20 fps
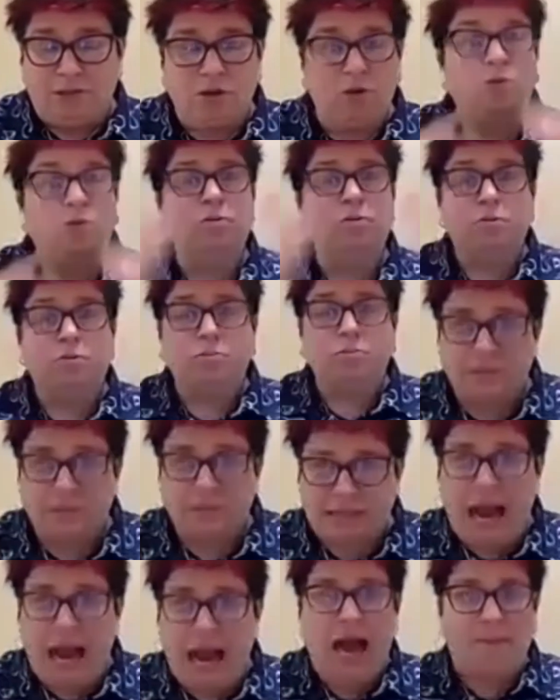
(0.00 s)
So
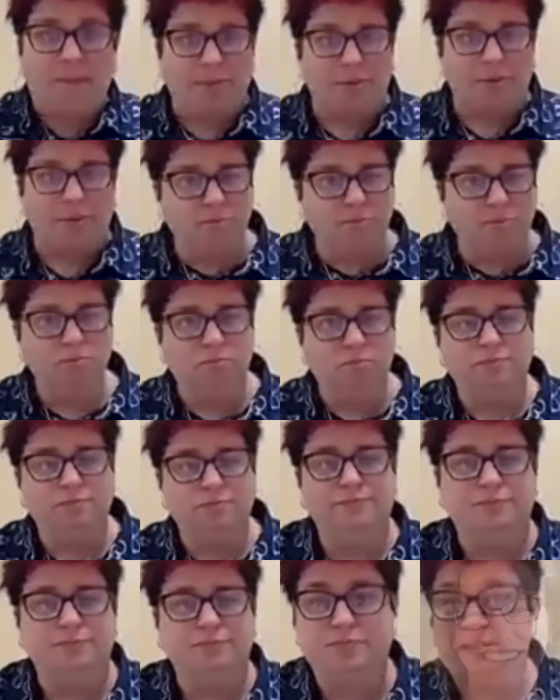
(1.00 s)
stop.
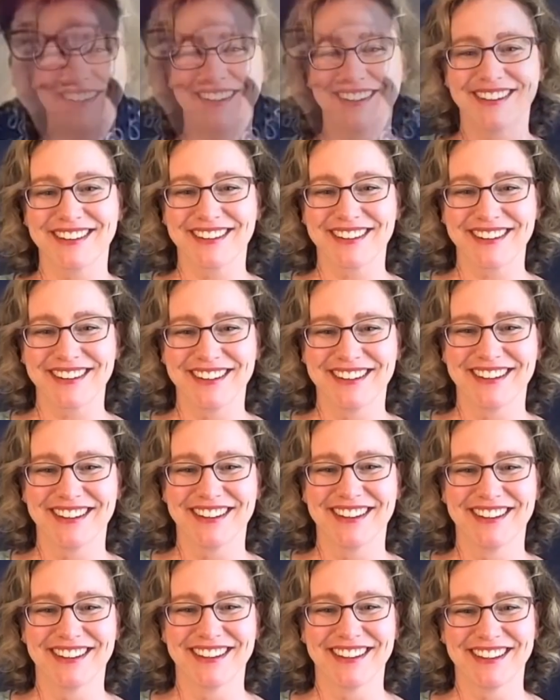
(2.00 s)
Some of the
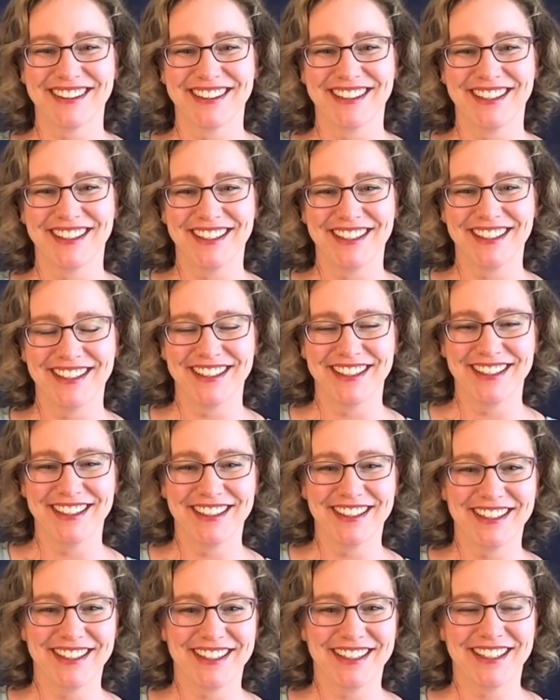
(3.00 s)
time,
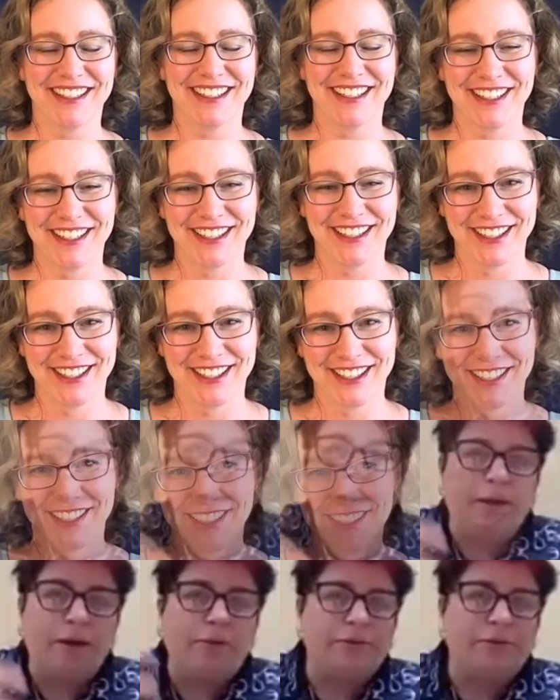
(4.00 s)
like the next
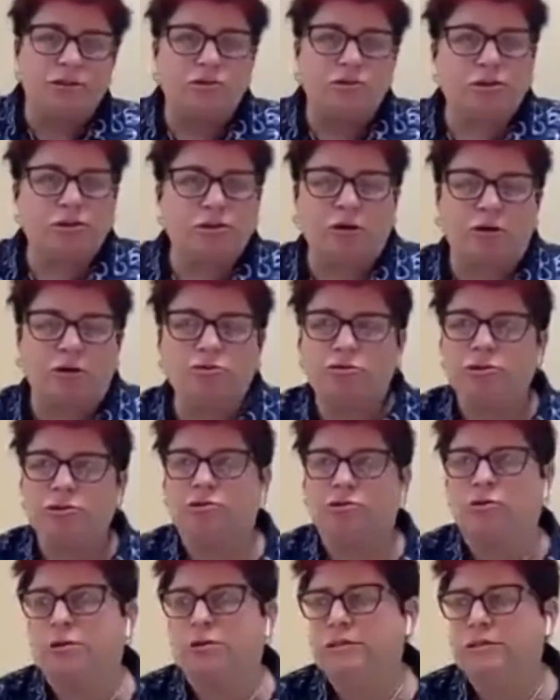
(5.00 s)
time, I always use a
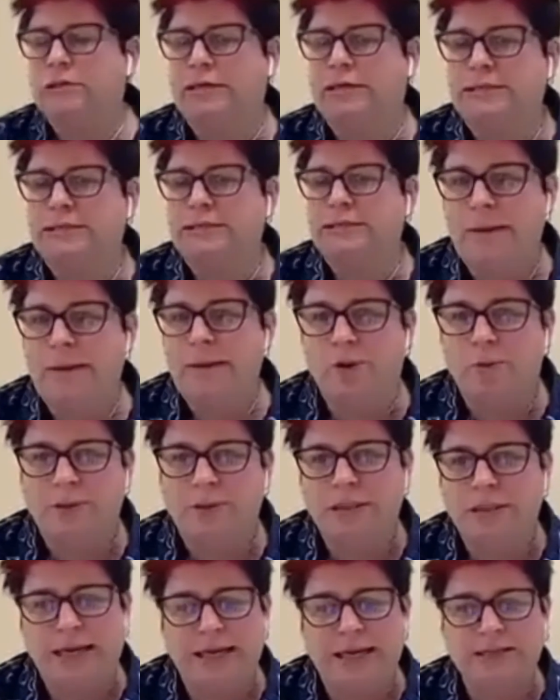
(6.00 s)
grocery store as an example,
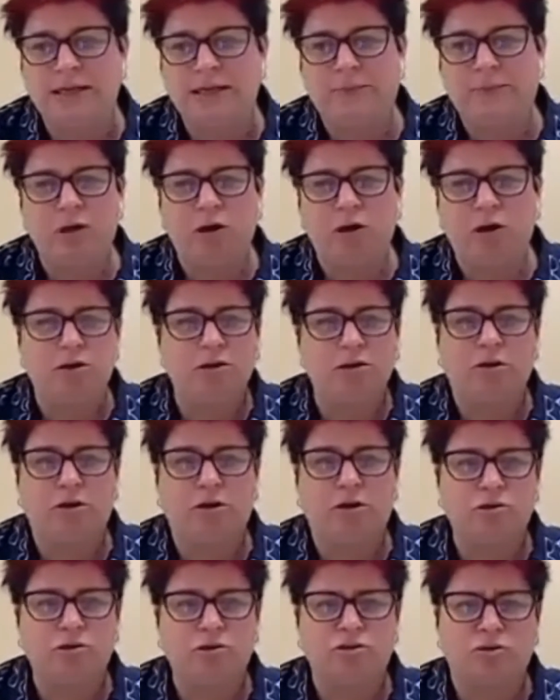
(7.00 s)
but the next time you go to the
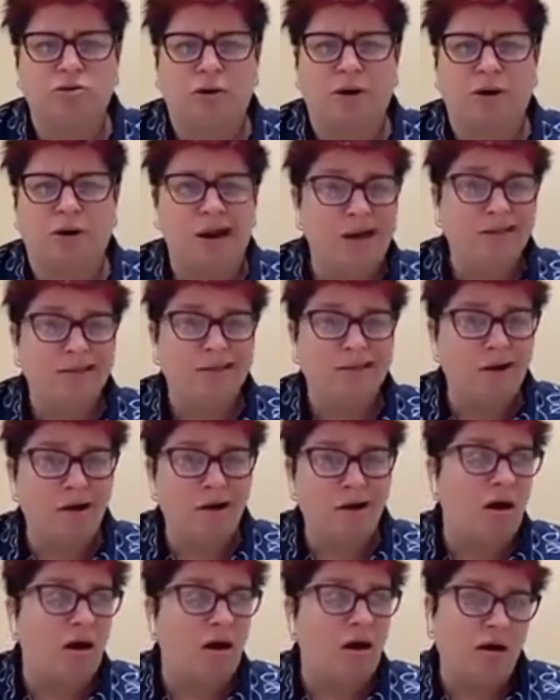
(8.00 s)
grocery store, there
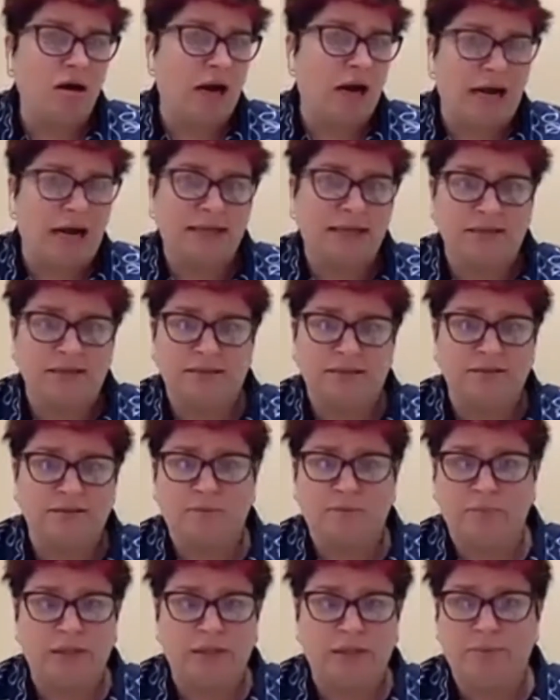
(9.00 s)
are all kinds of
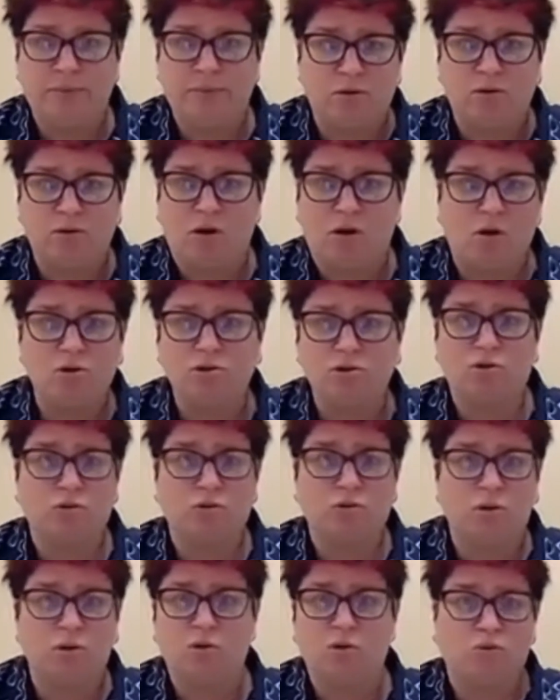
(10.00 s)
subliminal
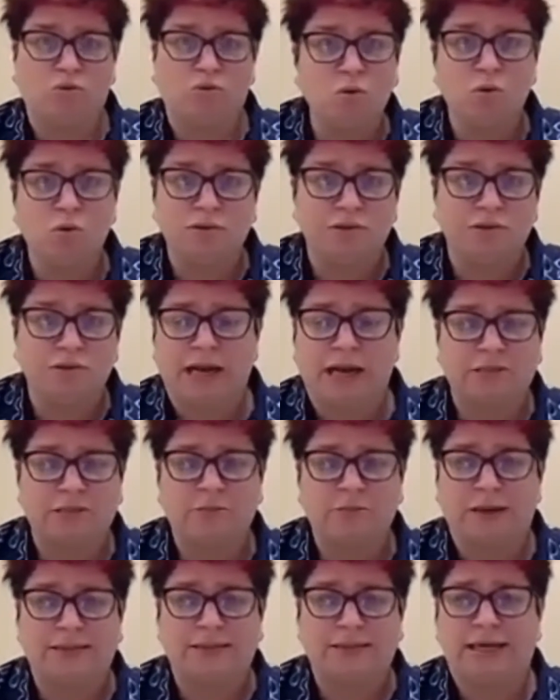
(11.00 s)
cultural rules and
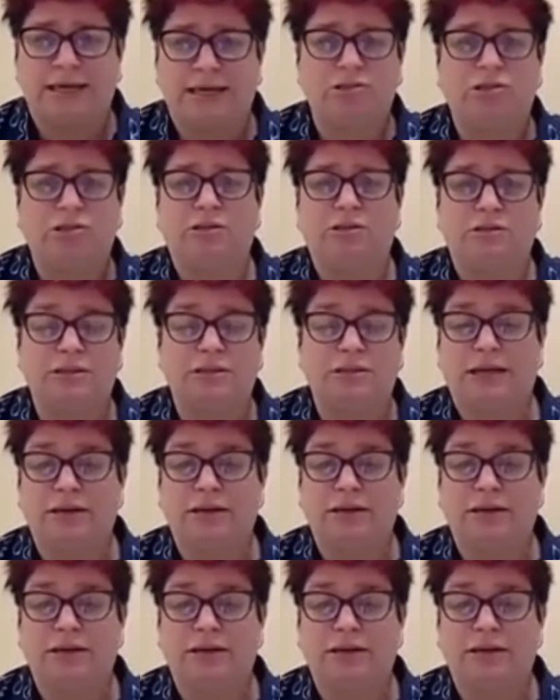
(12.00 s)
expectations
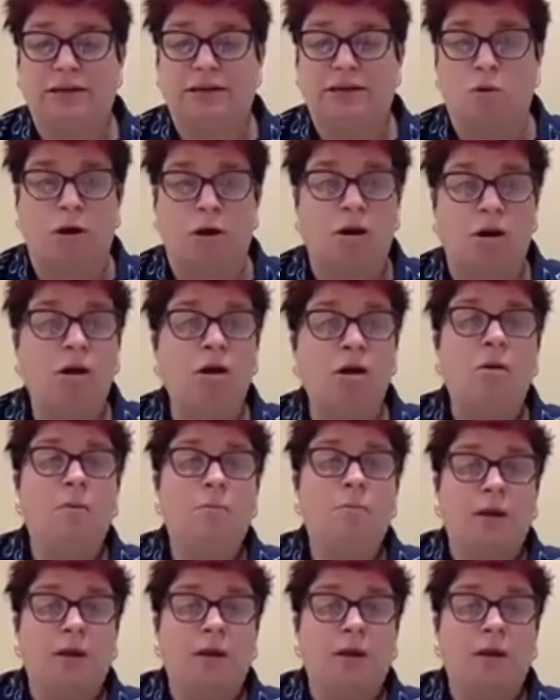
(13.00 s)
in a grocery store.